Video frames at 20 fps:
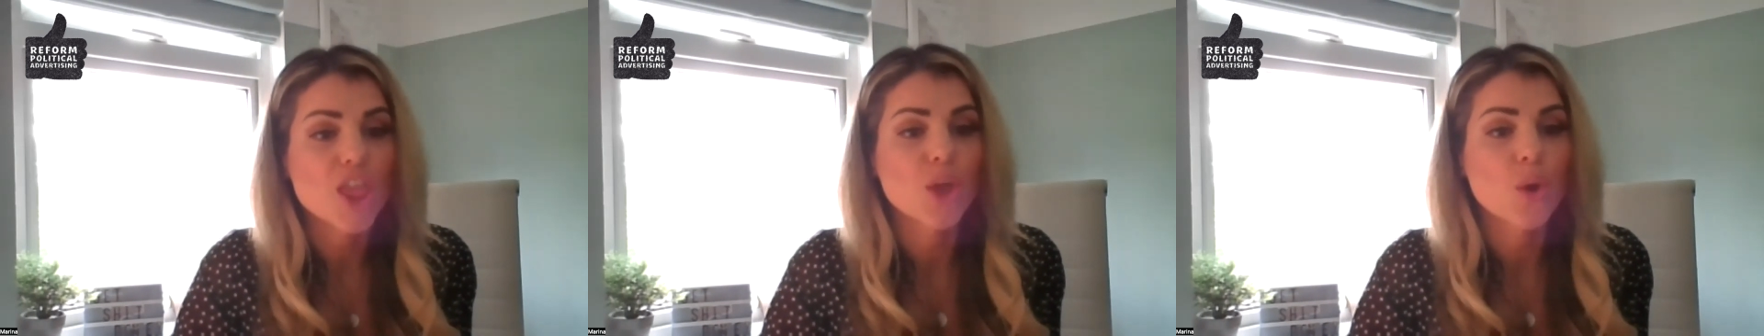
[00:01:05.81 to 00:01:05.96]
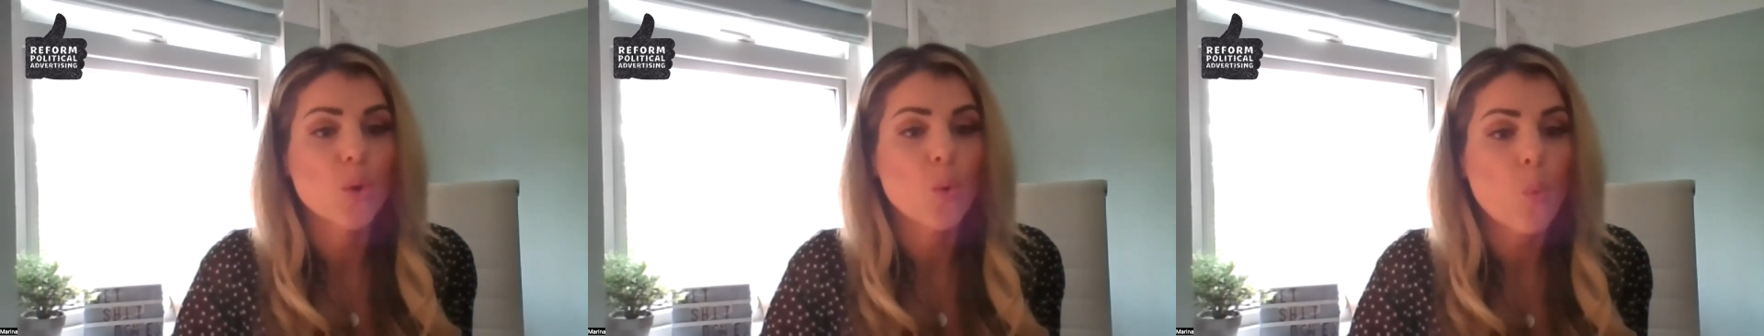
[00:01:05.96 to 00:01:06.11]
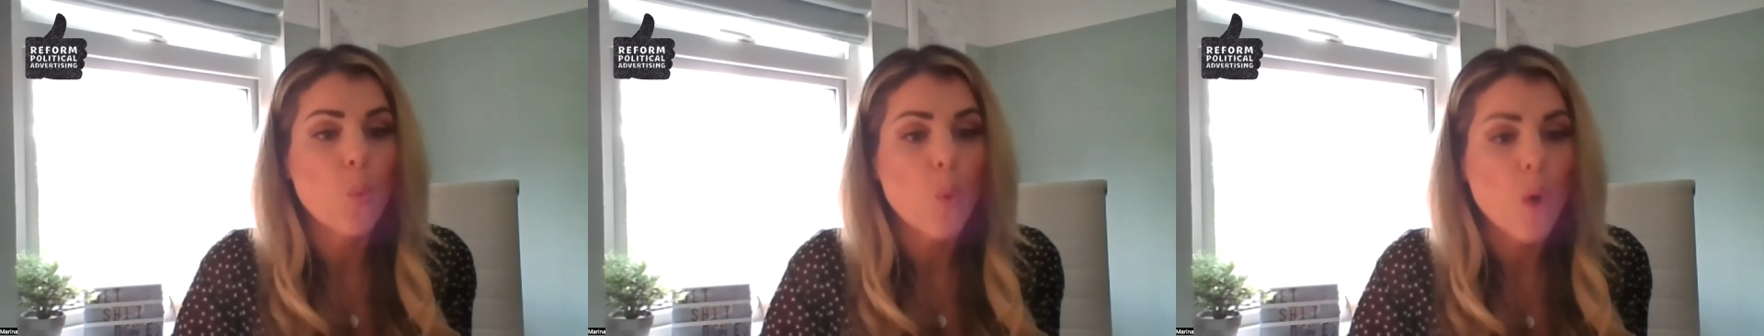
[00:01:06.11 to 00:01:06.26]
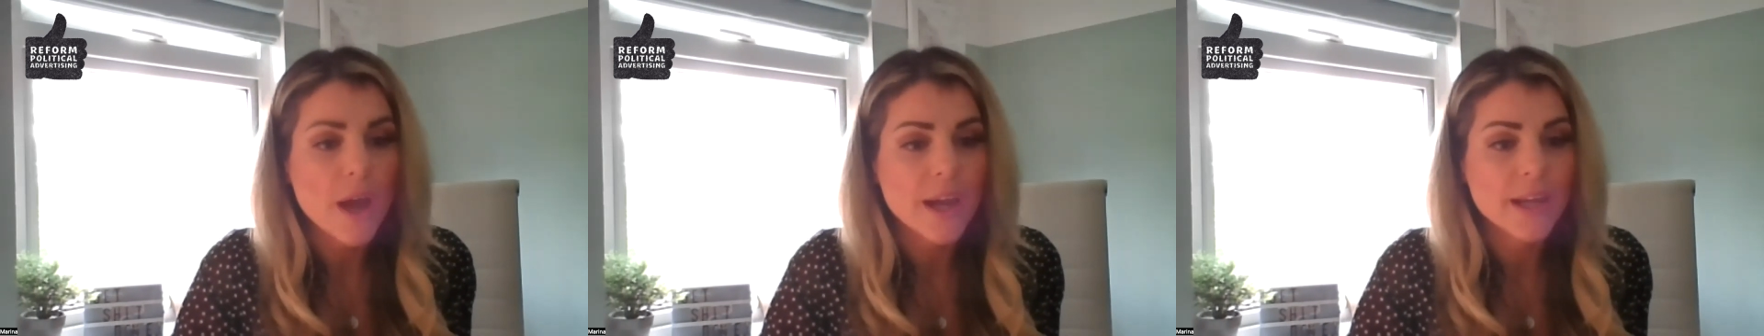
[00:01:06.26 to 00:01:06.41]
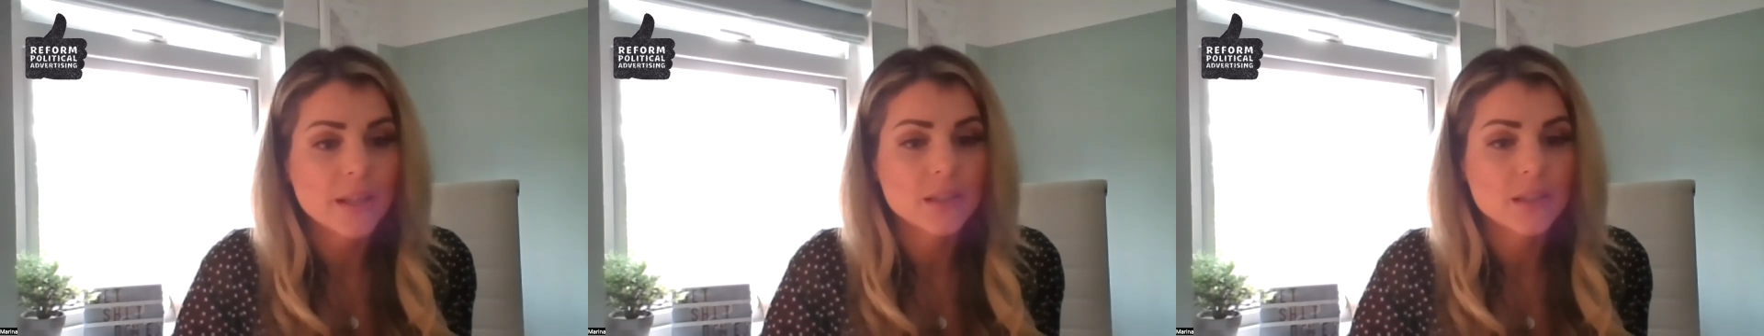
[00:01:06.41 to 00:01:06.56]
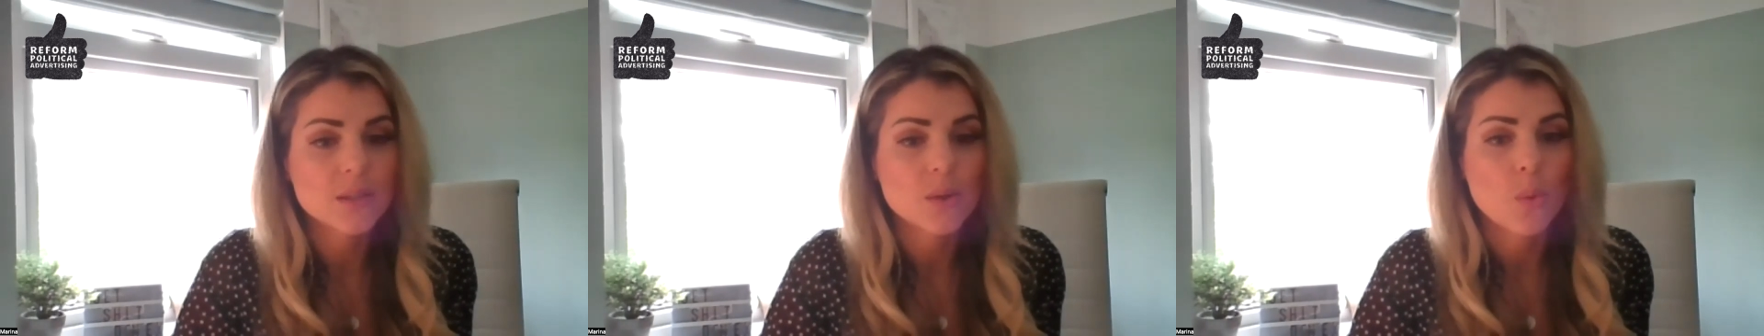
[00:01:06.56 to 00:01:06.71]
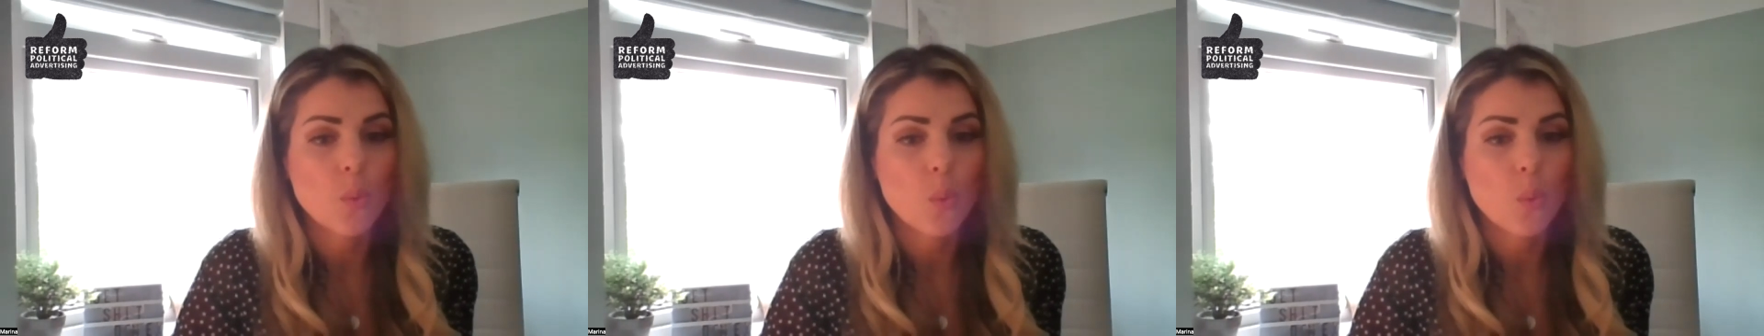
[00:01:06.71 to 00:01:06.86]
the
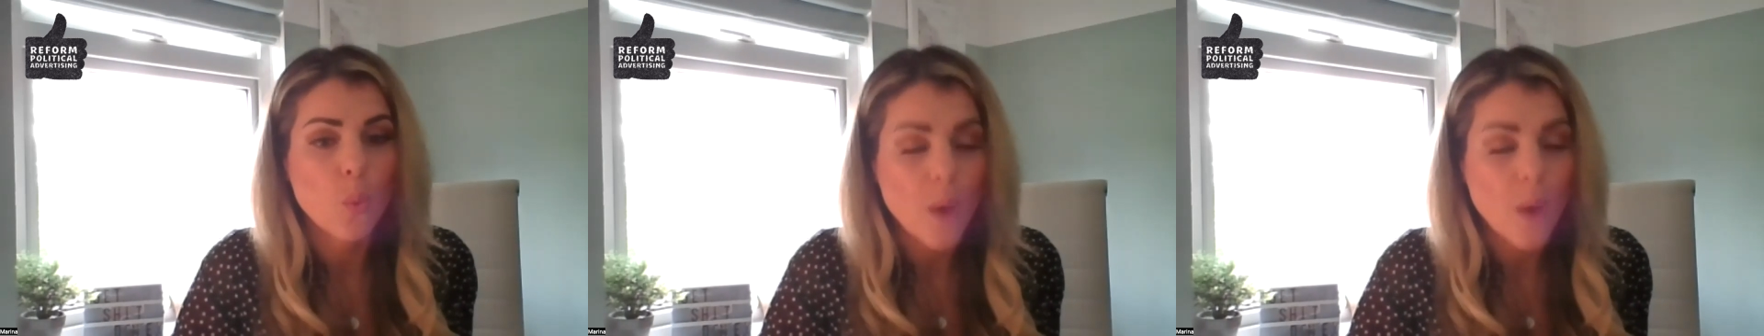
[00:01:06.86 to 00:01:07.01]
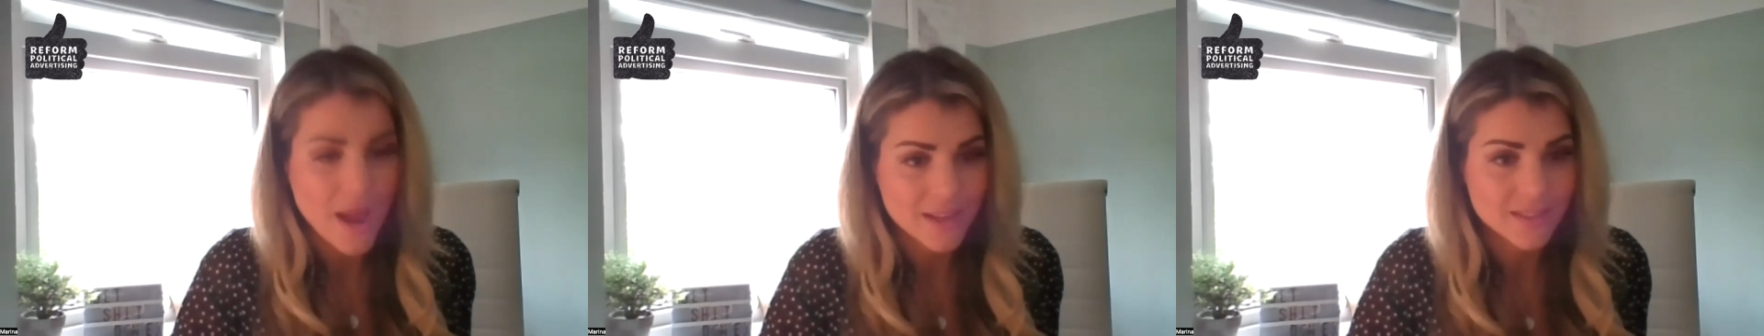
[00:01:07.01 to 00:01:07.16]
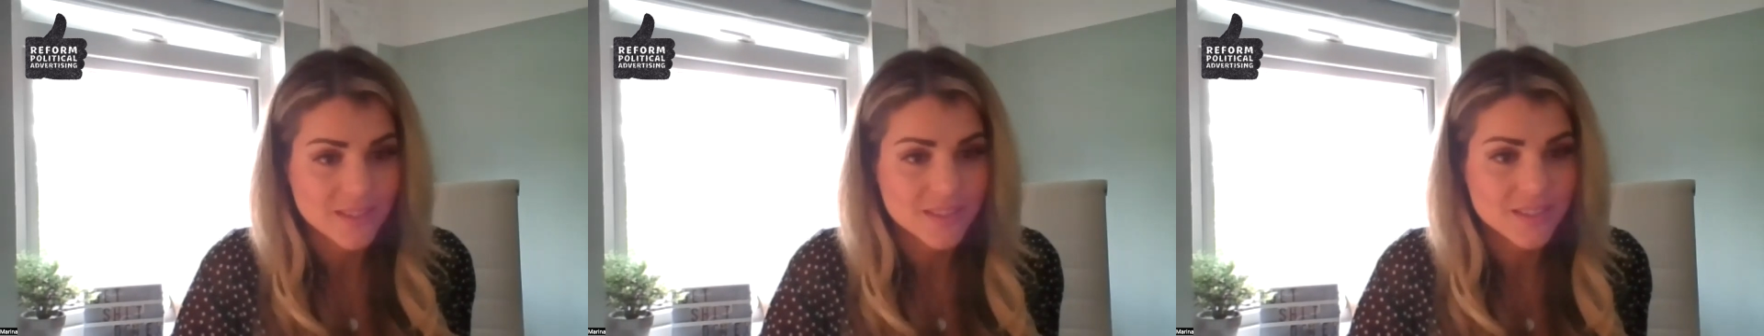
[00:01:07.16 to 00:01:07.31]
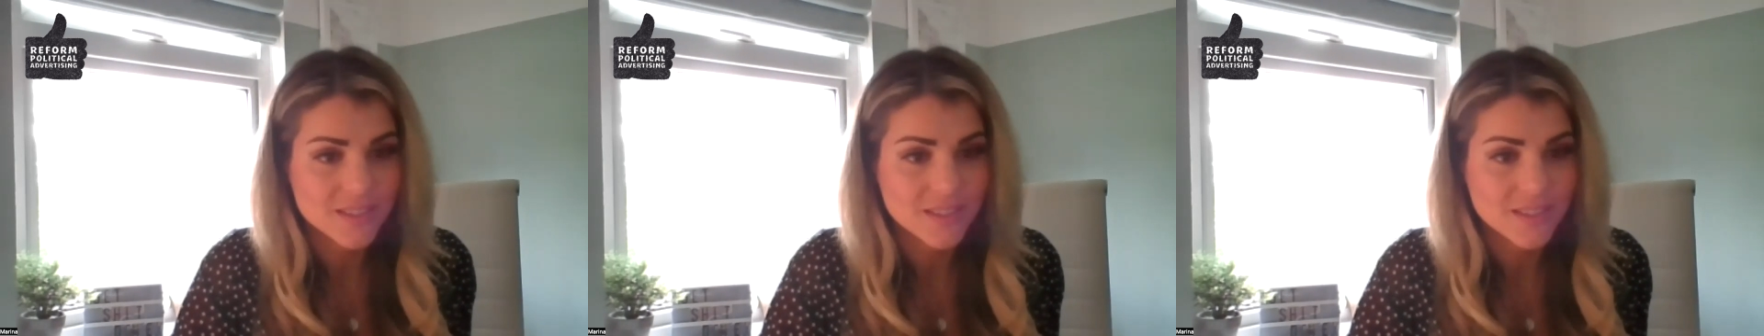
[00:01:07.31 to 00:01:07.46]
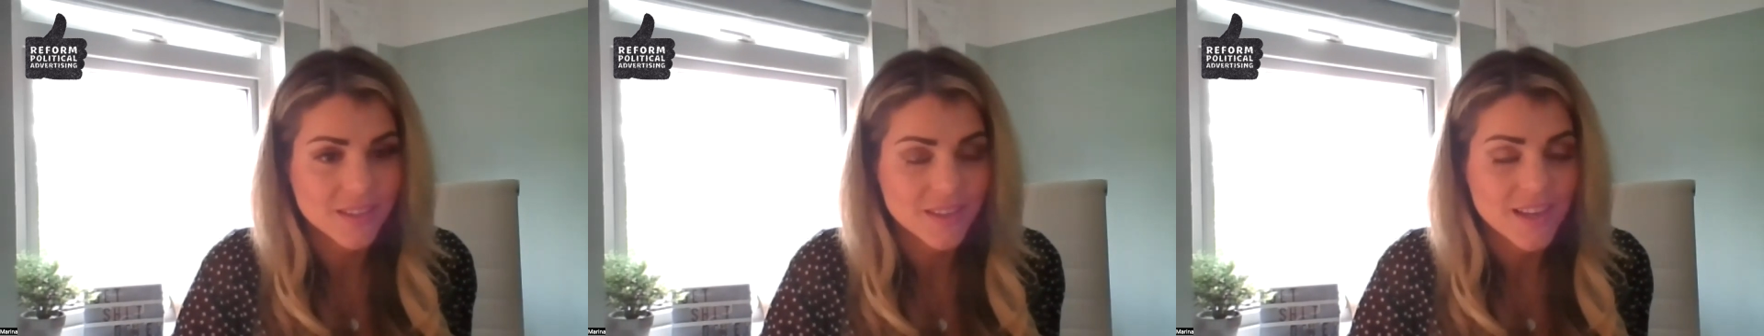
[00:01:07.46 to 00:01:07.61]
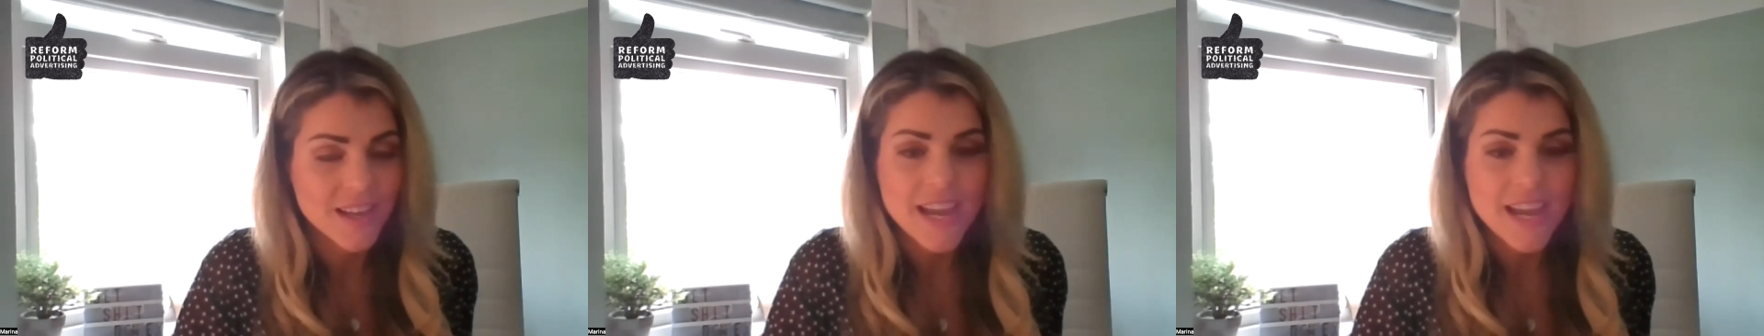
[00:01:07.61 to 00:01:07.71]
Wild West.